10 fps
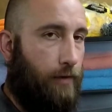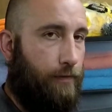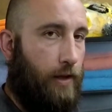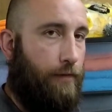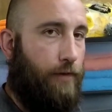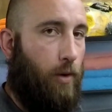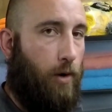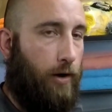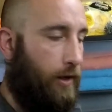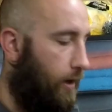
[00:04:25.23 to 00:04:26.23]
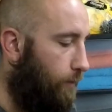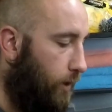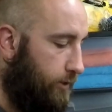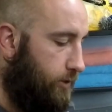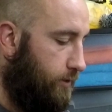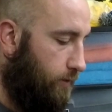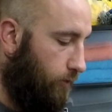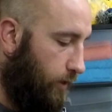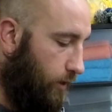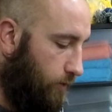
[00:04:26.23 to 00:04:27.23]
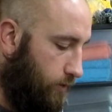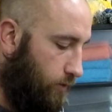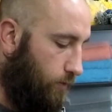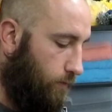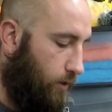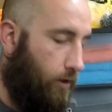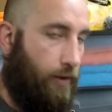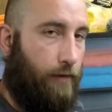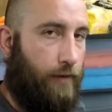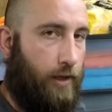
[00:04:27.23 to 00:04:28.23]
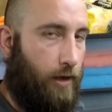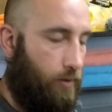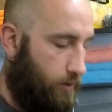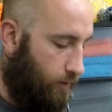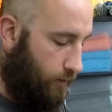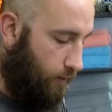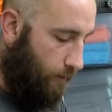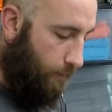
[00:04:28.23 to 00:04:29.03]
of info on it. I've watched Griots do, you know, their videos on